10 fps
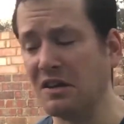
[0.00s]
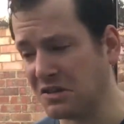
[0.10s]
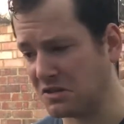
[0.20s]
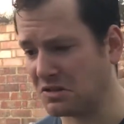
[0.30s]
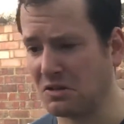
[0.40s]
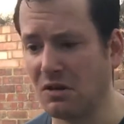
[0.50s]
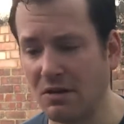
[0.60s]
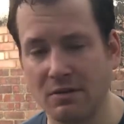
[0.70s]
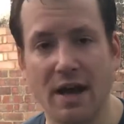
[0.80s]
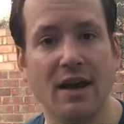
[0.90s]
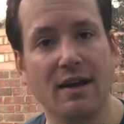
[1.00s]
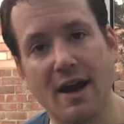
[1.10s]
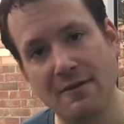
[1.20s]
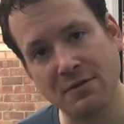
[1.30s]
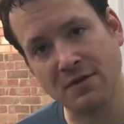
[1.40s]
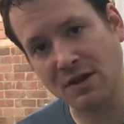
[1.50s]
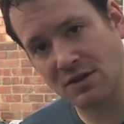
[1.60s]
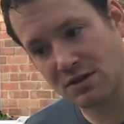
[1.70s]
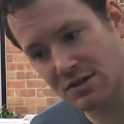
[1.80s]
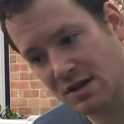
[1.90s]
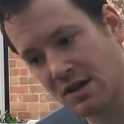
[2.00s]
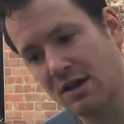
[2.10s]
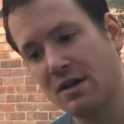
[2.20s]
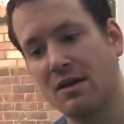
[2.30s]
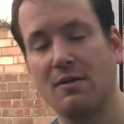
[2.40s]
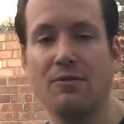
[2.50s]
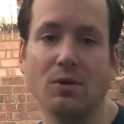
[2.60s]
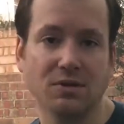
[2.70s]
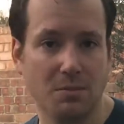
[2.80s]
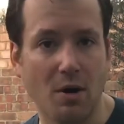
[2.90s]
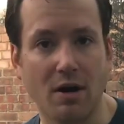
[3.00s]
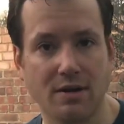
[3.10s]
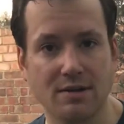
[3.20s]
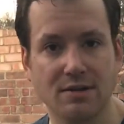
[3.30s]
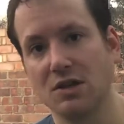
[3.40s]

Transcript: And it's just like, and everything just falls apart.